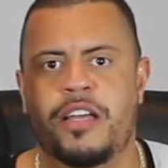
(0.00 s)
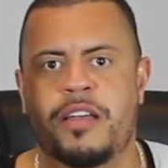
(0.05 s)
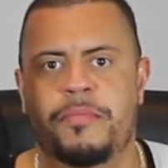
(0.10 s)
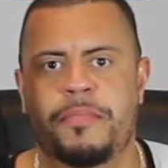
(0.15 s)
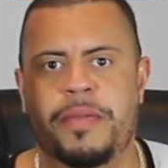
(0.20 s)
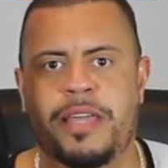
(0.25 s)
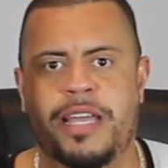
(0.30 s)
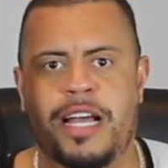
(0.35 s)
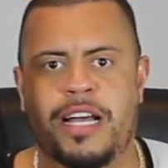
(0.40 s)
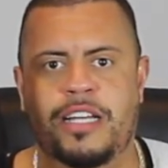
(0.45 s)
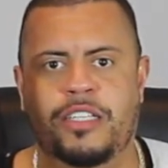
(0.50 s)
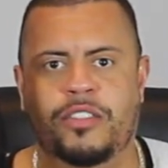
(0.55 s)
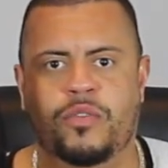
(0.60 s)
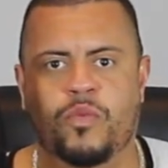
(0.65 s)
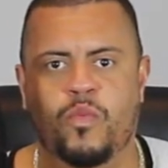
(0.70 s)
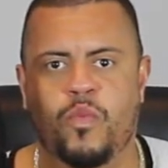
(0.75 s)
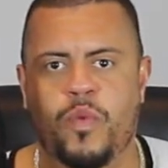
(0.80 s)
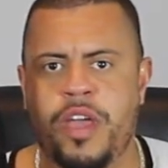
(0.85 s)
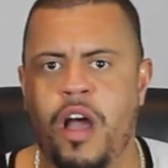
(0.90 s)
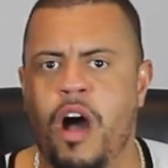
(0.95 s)
Because
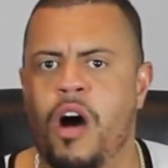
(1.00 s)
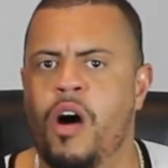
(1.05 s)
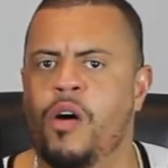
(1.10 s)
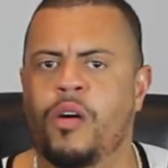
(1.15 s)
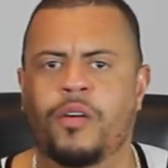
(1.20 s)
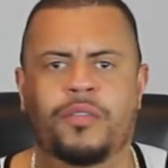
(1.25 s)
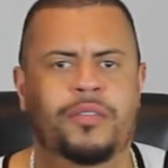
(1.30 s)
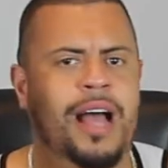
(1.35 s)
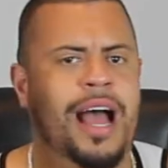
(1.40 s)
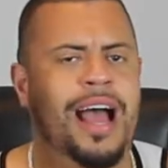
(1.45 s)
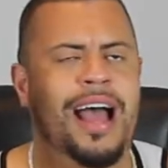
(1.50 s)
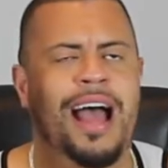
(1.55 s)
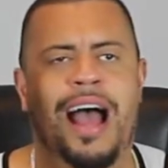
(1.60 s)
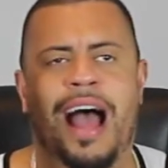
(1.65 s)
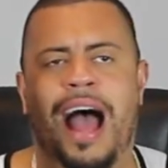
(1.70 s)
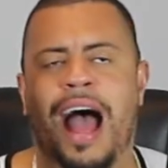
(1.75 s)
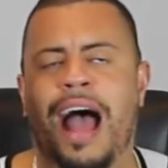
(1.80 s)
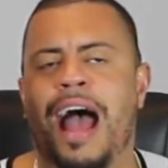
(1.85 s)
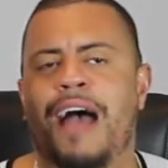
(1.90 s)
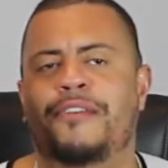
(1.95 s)
we all,
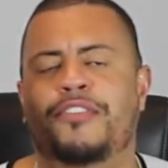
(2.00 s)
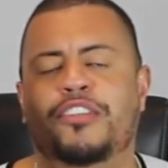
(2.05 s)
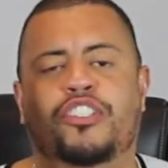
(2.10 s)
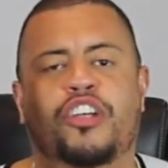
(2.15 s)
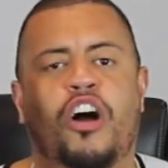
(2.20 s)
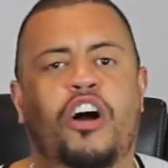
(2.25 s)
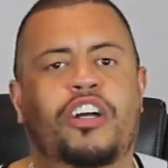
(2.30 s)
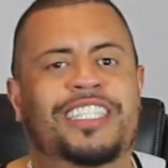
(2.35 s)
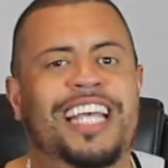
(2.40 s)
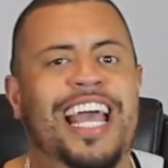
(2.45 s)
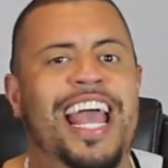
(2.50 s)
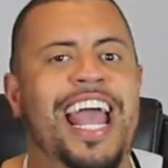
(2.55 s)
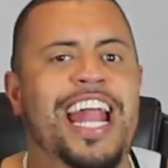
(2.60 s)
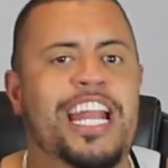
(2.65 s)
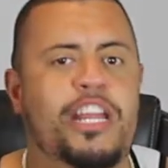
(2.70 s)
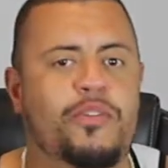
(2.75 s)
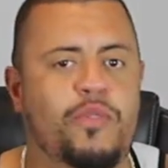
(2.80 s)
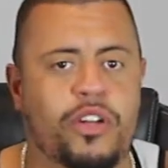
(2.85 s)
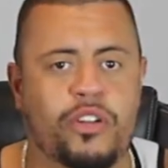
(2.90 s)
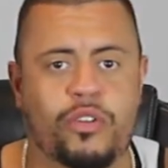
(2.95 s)
I haven't talked to
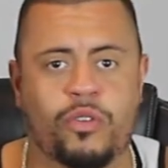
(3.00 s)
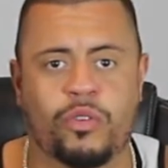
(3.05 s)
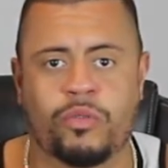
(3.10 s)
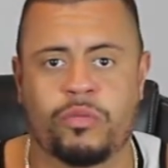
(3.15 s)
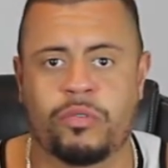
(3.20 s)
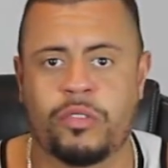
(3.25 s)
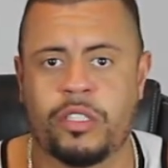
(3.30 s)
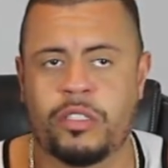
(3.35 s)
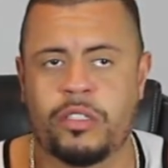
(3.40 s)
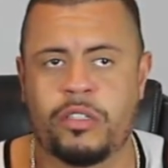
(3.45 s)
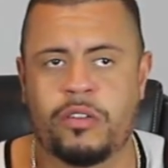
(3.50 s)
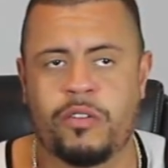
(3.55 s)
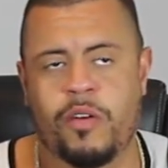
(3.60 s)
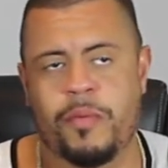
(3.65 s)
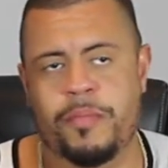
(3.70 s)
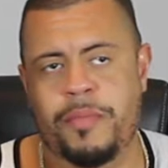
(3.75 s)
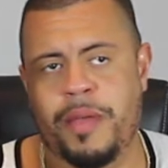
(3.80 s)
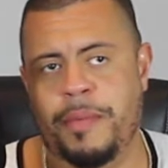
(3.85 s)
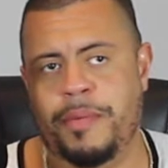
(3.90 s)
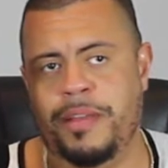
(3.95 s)
anyone who, well,
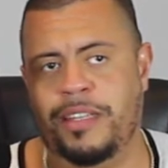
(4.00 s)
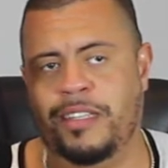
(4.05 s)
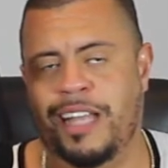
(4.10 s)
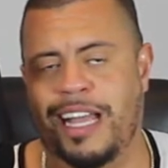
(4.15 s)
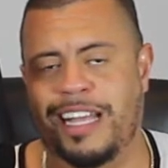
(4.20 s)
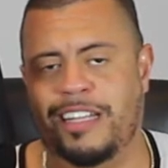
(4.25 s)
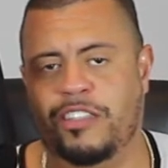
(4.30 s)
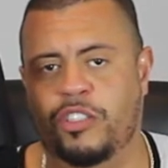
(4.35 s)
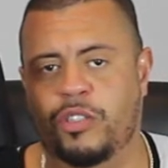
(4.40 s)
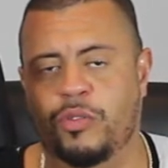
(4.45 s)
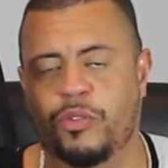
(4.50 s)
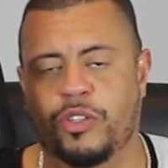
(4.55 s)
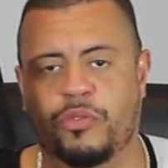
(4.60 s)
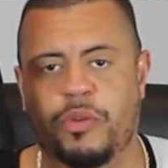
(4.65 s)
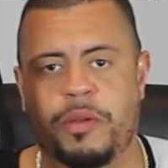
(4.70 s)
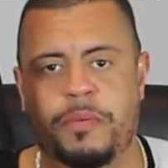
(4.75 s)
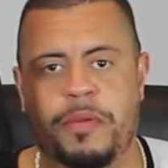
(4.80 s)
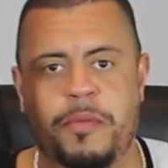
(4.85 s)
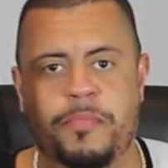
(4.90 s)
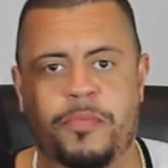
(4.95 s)
maybe like 2 or
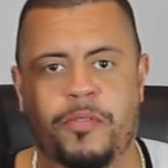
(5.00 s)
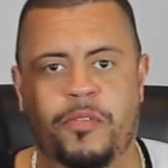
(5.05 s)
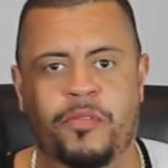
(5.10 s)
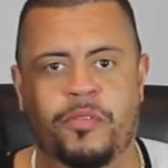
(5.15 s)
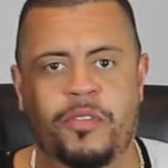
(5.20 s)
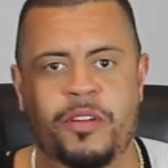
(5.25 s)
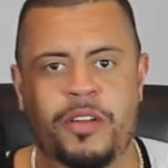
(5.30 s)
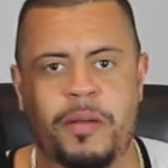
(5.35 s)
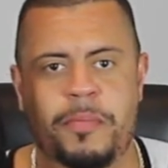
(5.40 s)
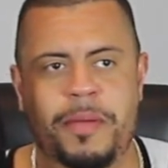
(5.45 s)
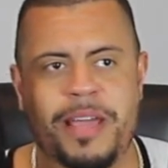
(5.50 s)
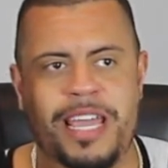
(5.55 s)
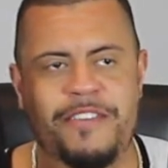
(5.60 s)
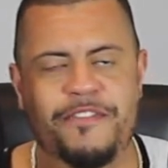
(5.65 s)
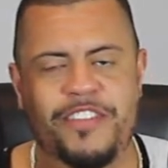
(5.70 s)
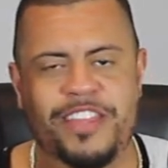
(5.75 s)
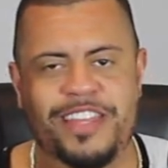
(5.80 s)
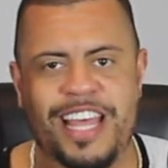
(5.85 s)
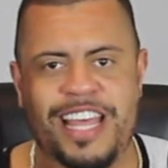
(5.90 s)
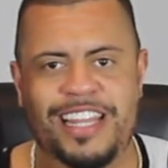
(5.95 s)
3 people, but
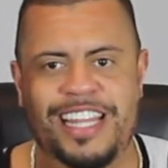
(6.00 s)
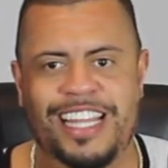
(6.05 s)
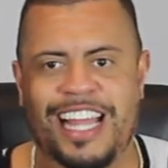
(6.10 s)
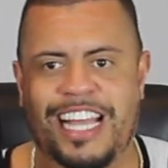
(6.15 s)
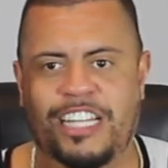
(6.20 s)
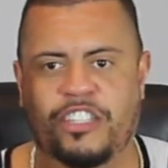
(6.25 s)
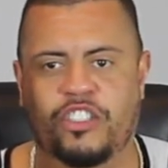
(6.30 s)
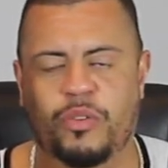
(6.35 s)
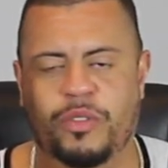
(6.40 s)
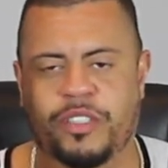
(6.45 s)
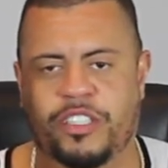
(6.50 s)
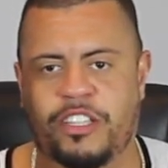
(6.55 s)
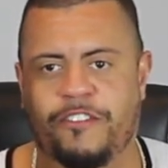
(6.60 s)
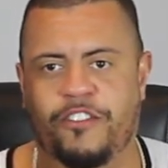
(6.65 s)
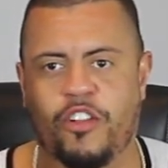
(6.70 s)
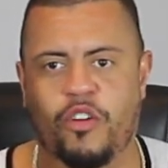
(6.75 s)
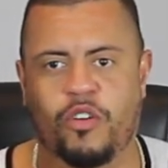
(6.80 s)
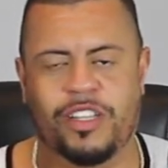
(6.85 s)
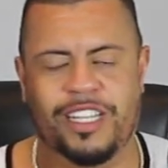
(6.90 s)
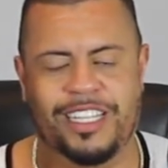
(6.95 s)
even then they like doing stuff
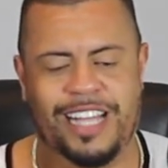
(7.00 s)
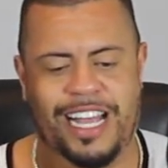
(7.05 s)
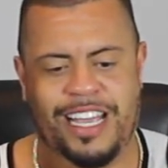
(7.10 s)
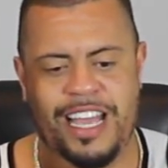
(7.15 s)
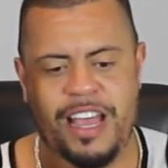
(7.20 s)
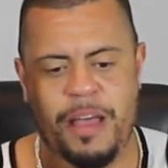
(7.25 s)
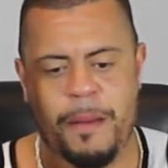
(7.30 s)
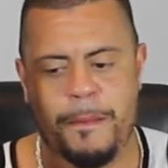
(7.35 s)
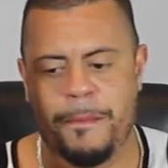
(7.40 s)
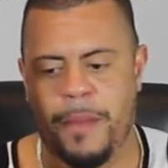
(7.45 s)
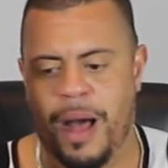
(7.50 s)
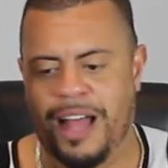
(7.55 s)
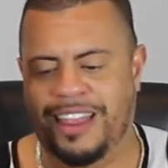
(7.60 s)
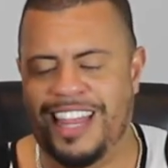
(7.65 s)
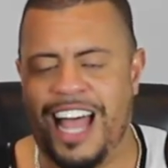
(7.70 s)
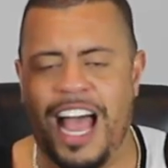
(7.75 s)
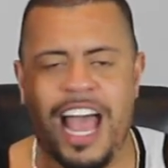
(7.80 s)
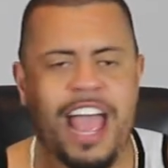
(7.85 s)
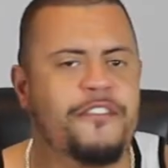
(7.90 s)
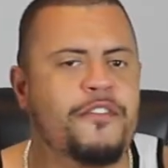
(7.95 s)
locally. Like a
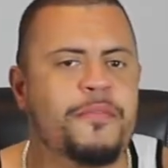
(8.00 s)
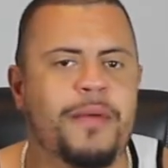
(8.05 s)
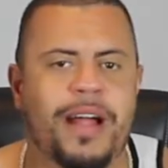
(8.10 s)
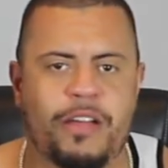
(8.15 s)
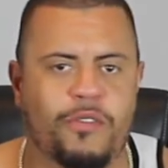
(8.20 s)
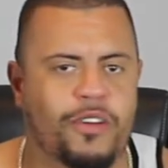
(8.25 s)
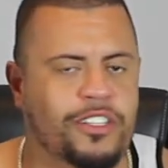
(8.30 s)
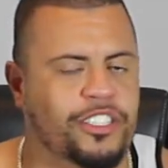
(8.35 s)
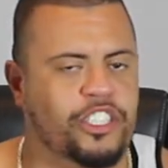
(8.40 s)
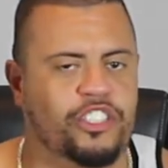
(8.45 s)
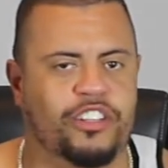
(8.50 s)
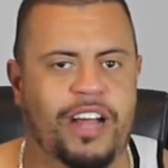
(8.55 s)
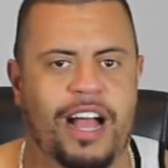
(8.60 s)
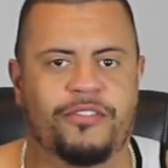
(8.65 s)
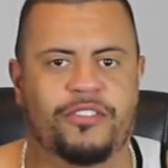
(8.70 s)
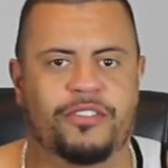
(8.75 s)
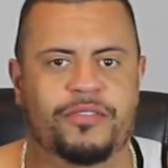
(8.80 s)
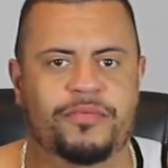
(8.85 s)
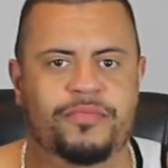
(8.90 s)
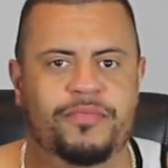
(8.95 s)
lot, everybody wants to
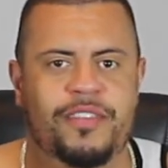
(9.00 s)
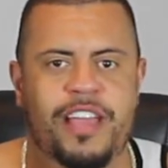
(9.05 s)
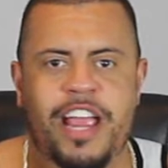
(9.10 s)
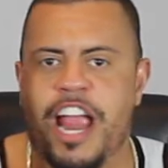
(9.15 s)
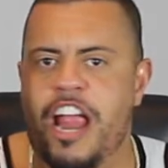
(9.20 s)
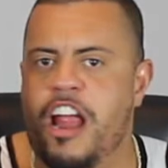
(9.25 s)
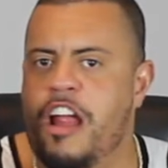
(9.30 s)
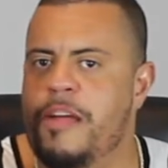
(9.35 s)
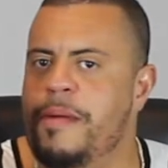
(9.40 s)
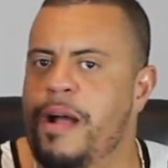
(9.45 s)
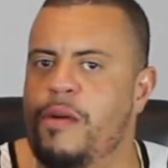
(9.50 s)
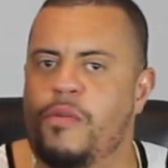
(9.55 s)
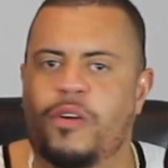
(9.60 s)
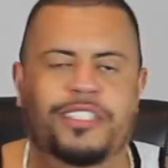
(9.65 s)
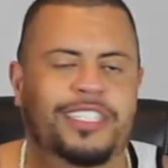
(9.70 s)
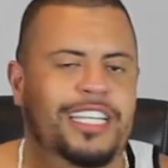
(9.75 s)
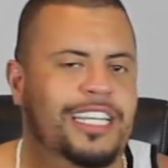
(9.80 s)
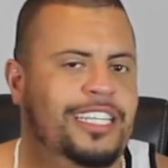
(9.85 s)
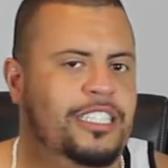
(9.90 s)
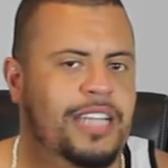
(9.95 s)
travel. Everybody wants
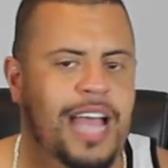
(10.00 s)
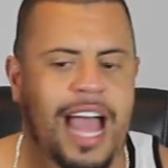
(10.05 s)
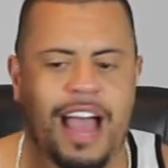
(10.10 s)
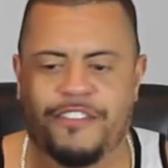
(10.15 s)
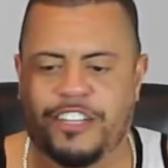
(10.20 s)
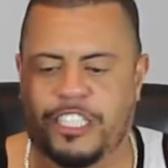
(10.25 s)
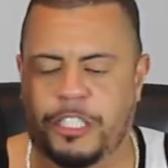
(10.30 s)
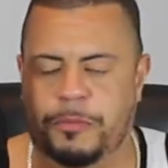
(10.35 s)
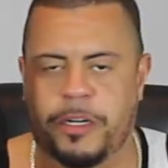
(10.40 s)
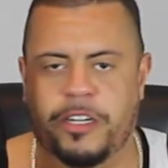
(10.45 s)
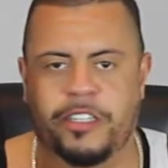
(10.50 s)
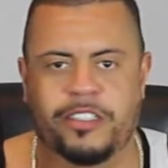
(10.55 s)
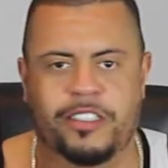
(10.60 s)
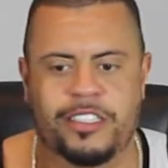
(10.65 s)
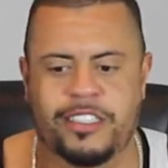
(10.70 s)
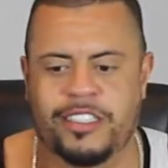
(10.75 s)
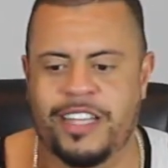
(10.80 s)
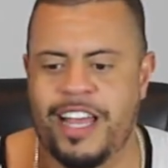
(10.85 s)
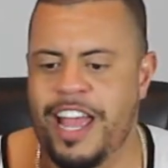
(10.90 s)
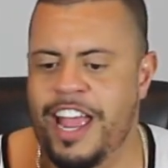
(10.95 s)
to have
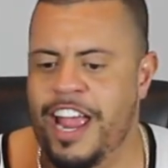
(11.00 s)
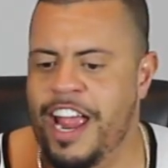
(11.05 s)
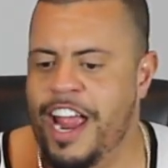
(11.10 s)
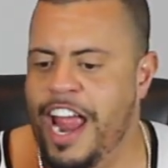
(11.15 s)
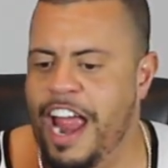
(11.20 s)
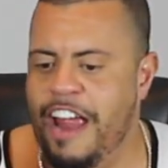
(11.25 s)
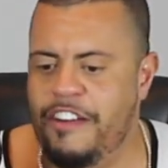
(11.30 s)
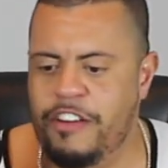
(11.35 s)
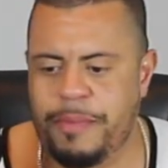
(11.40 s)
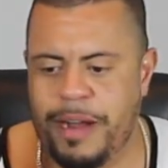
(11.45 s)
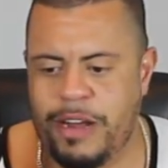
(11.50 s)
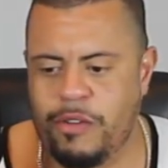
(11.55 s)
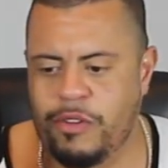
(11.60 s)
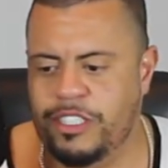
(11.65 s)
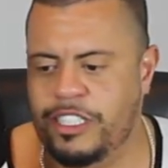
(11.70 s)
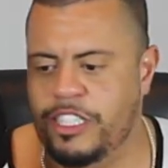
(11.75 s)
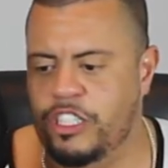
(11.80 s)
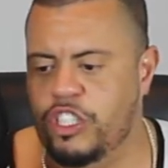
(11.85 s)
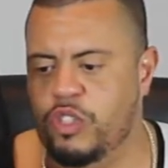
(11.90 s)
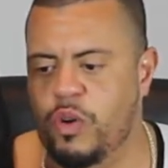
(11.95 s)
experiences. Everybody wants
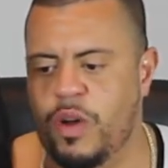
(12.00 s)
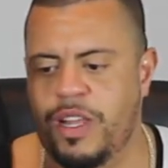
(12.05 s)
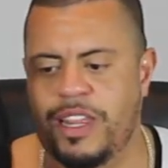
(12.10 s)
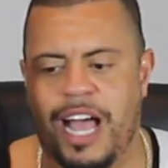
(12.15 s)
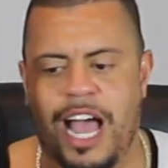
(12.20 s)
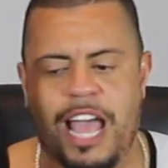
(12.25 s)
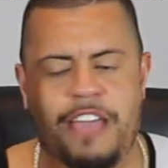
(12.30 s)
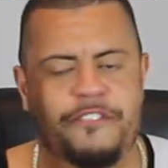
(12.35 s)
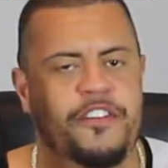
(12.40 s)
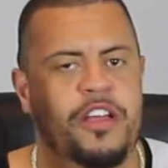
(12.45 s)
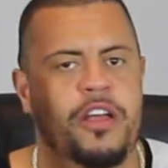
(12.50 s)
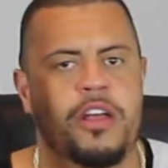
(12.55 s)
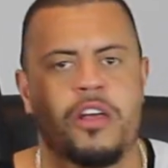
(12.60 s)
to enjoy life.